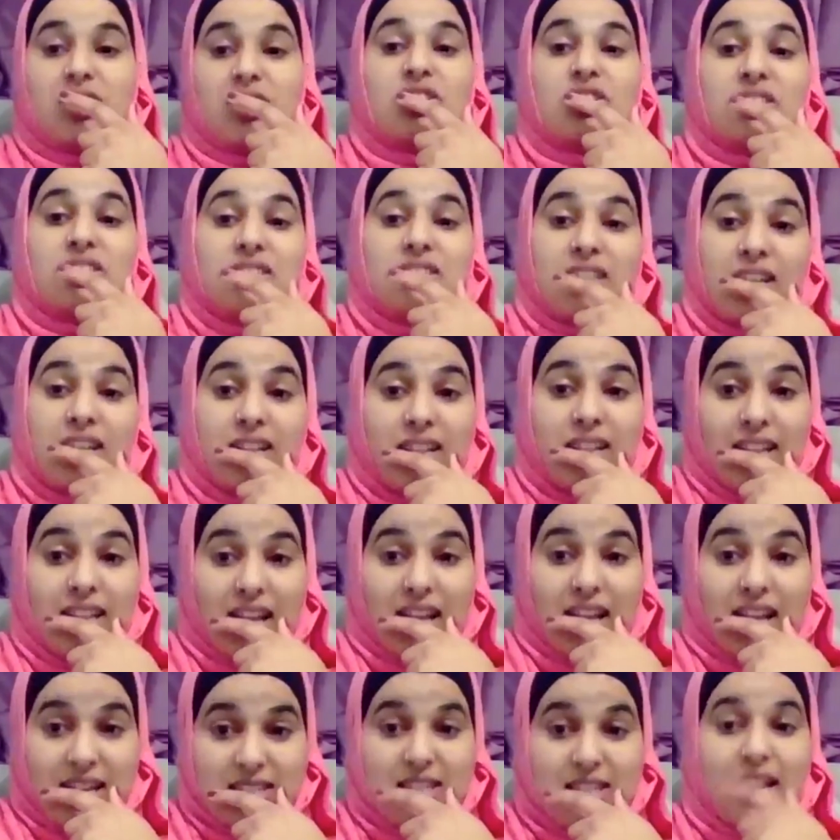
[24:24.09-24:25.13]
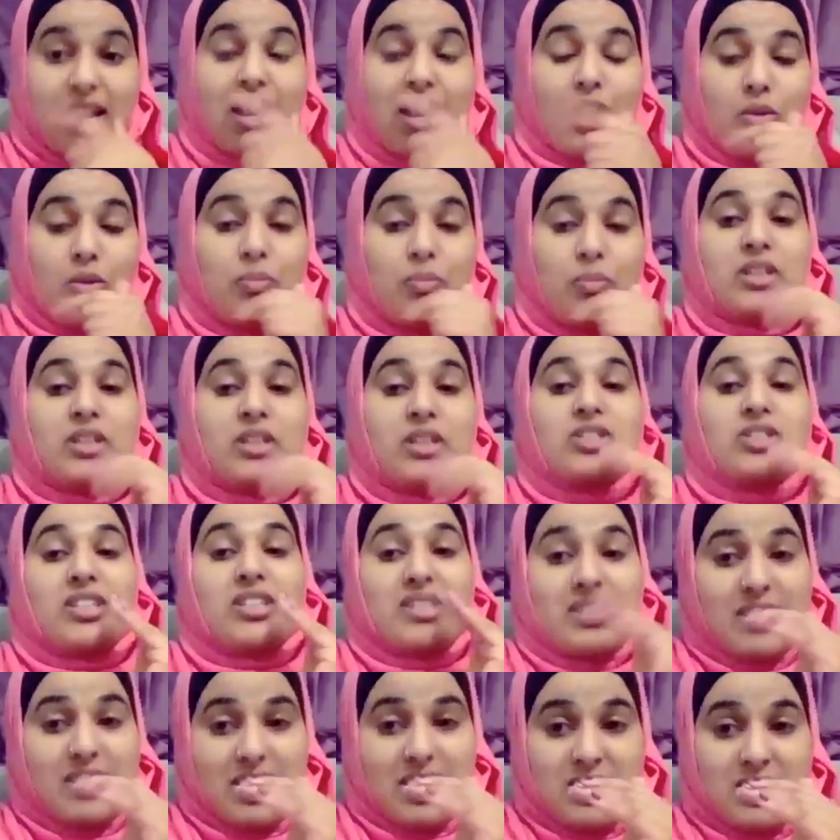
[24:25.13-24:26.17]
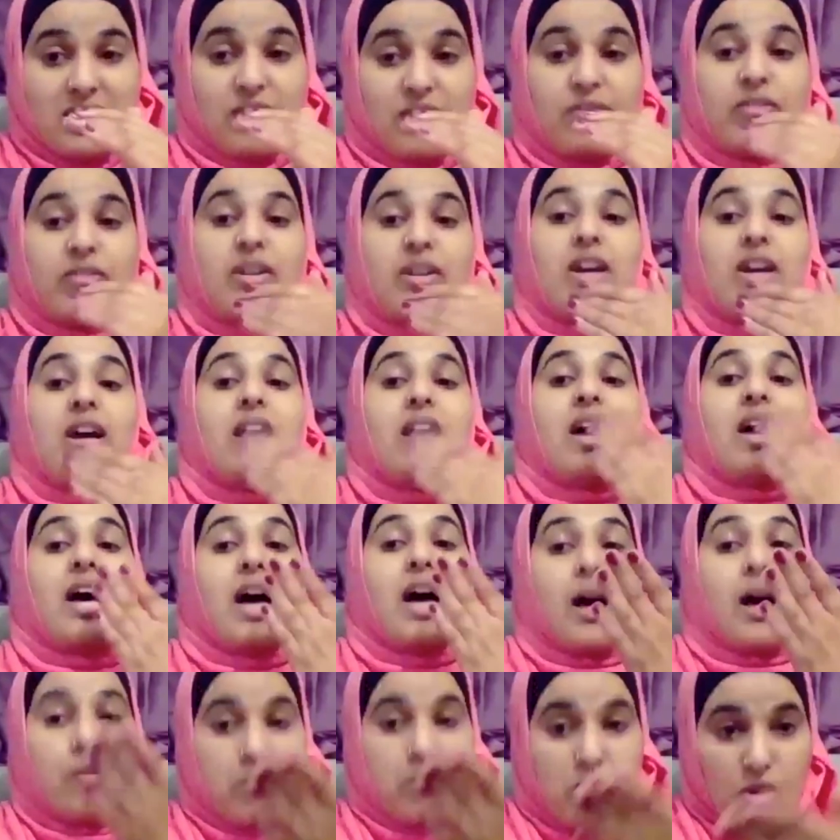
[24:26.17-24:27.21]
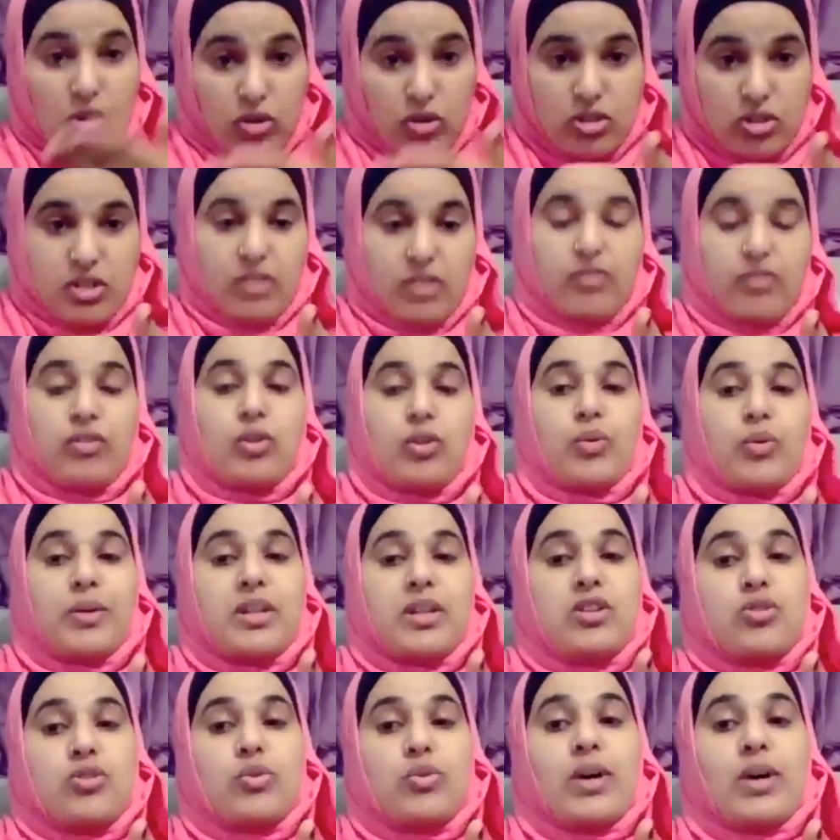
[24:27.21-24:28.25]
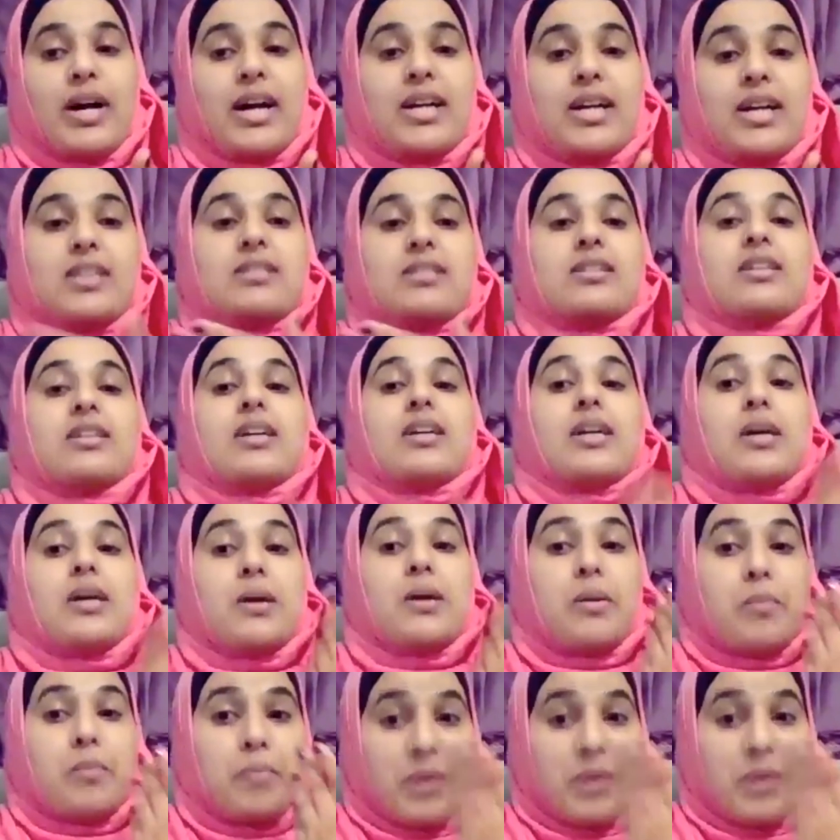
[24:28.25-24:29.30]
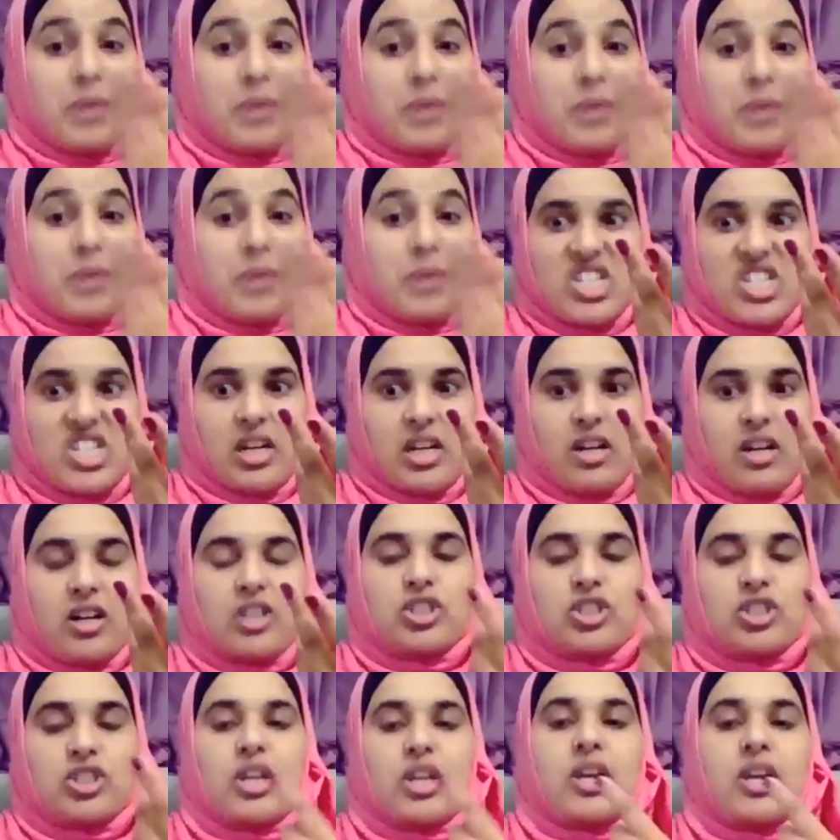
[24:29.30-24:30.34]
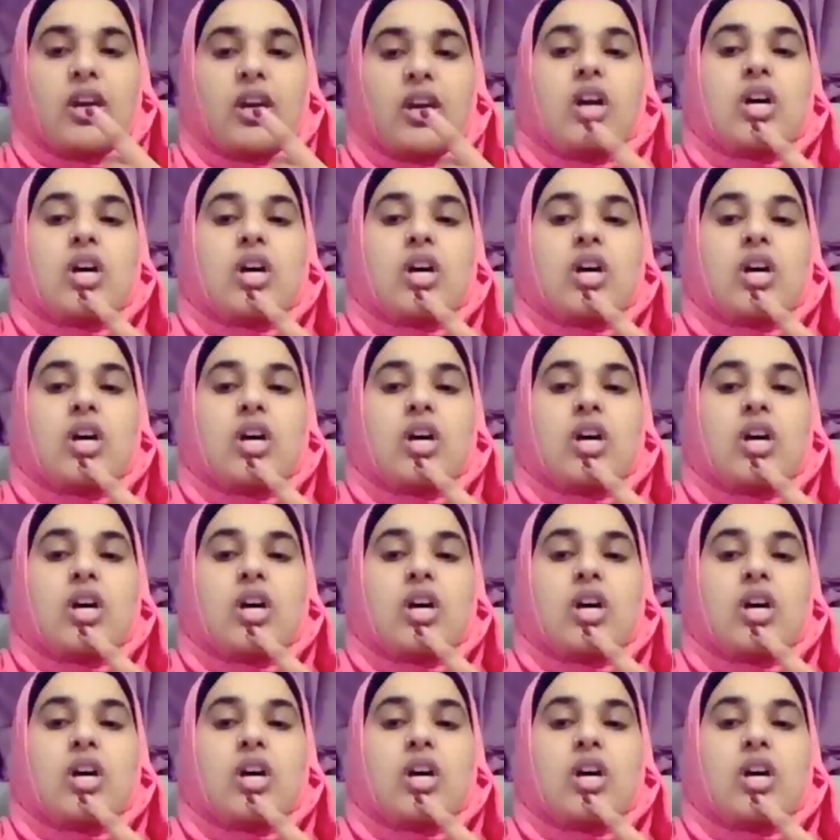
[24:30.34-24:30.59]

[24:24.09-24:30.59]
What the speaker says: she said, that's how much excessive amniotic fluid you had because it's still gushing.